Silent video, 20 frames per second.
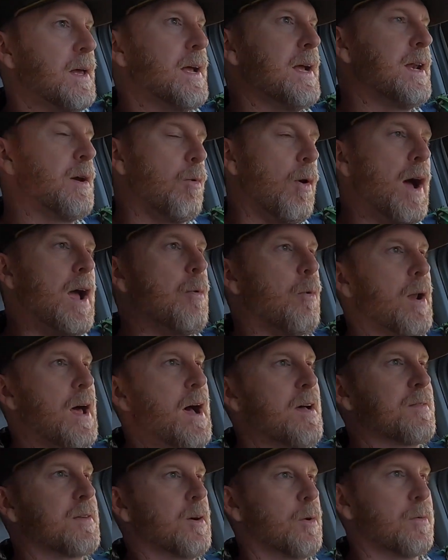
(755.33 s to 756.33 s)
anyway, what
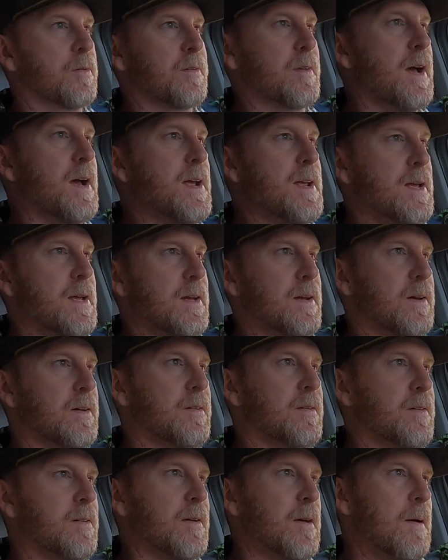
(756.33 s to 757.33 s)
I was gonna say
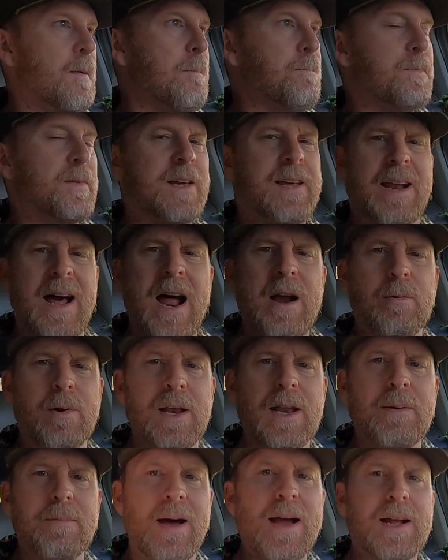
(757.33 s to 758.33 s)
is, can I
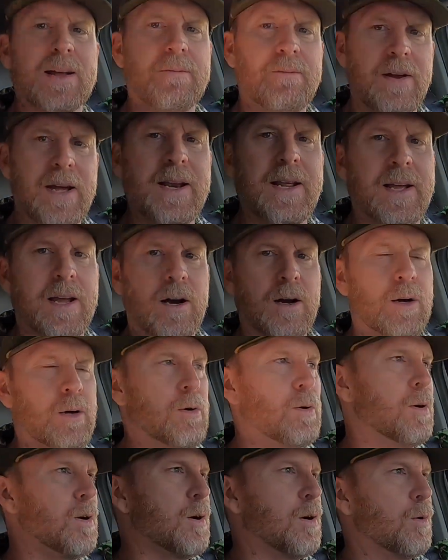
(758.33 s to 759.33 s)
really make a
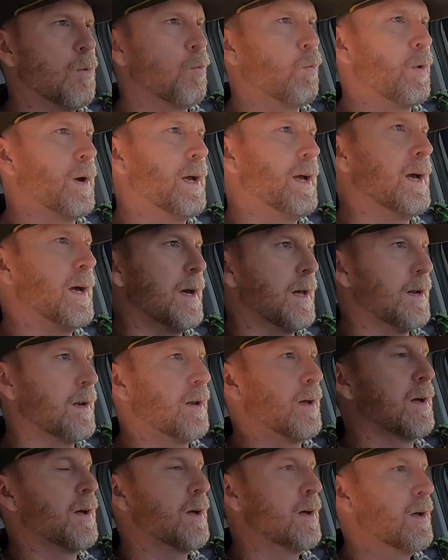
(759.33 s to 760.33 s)
video
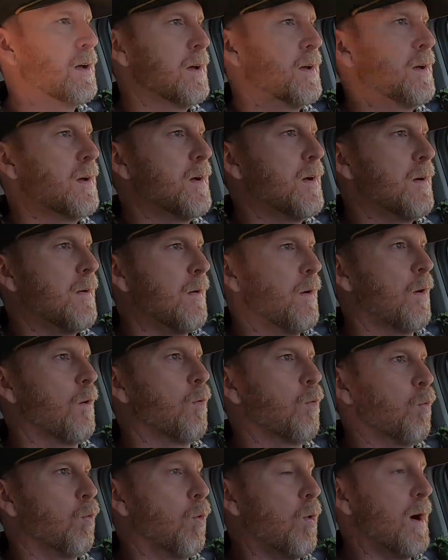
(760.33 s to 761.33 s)
when
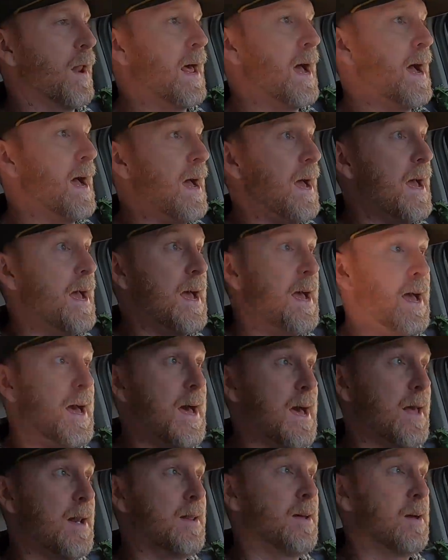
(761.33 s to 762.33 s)
what I
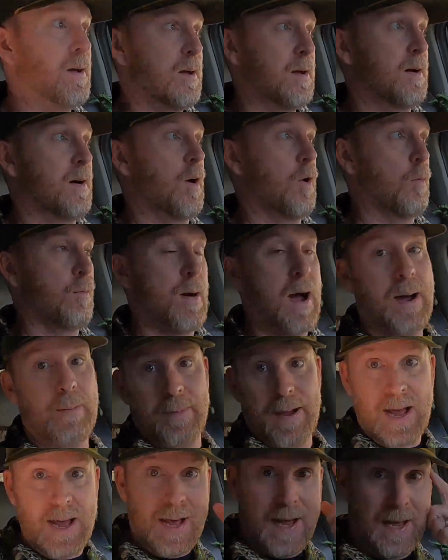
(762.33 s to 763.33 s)
had on my
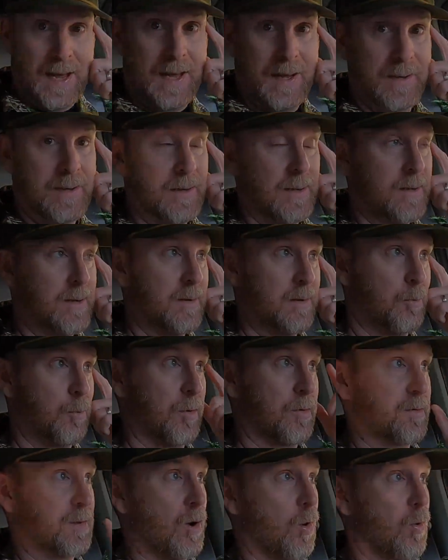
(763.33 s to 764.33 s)
mind
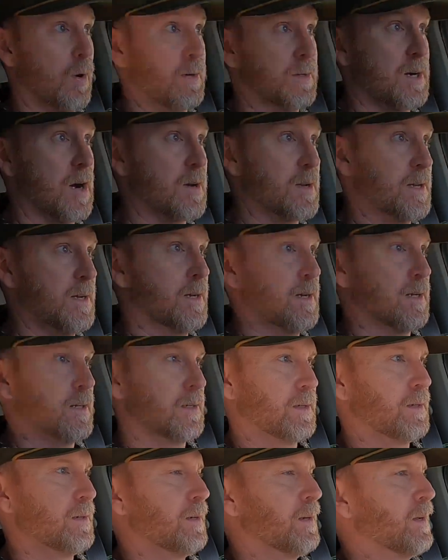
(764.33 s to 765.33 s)
was going turkey
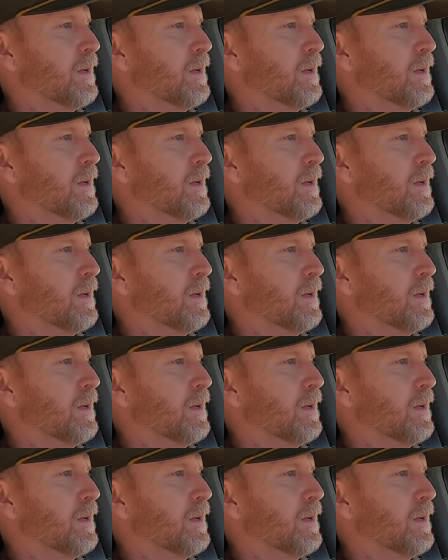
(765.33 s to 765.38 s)
hunting